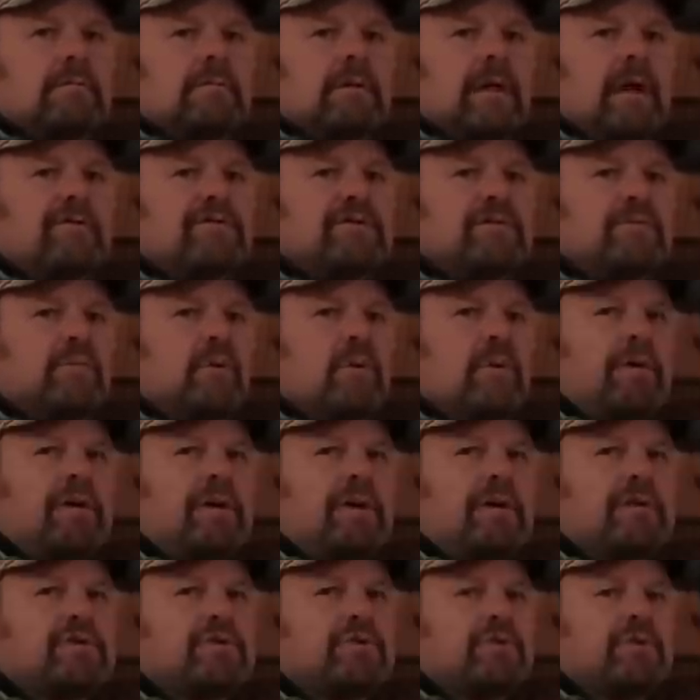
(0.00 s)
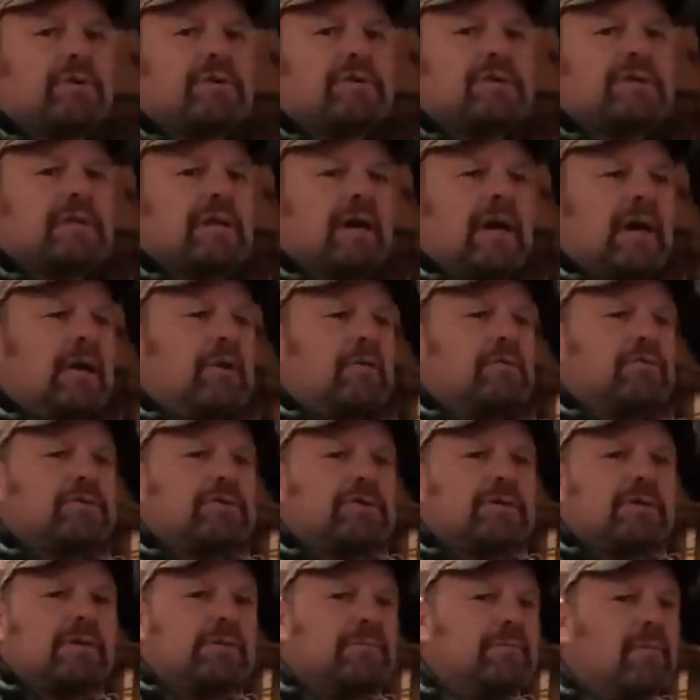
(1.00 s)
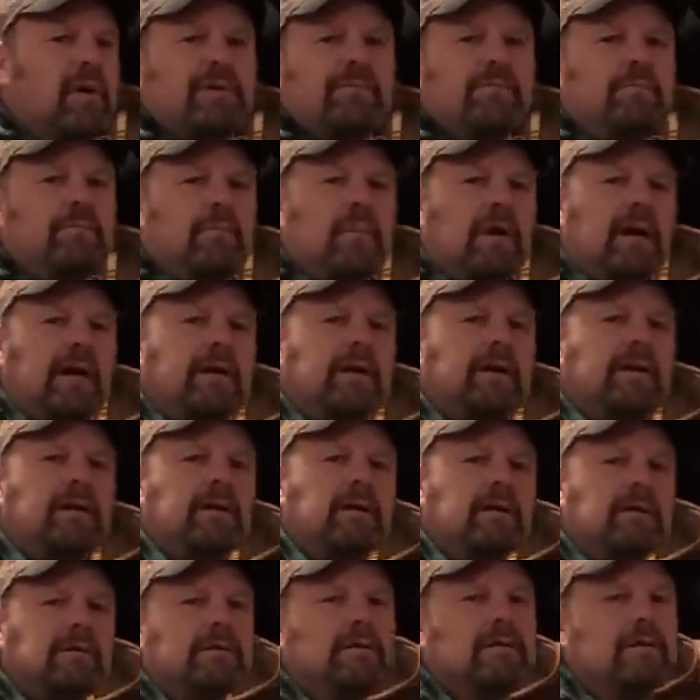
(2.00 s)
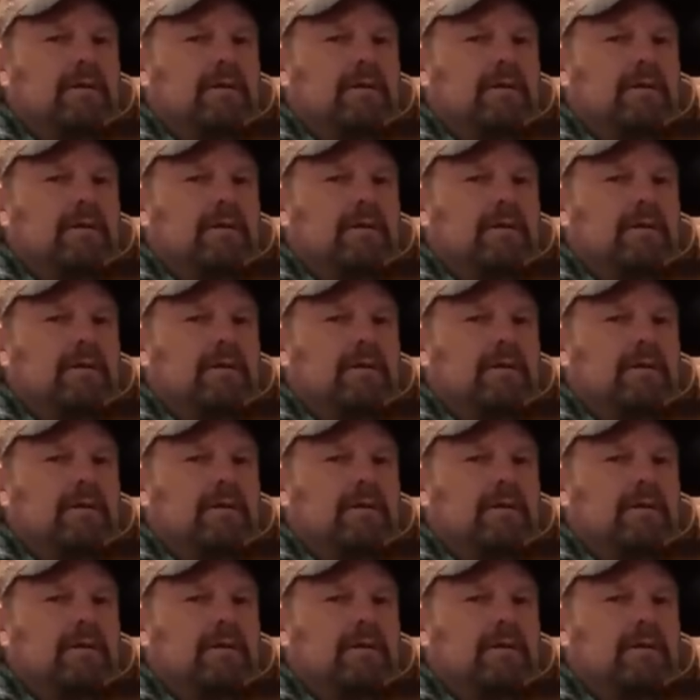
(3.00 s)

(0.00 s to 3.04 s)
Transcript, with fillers: have some more deer stories in the house. My my uh,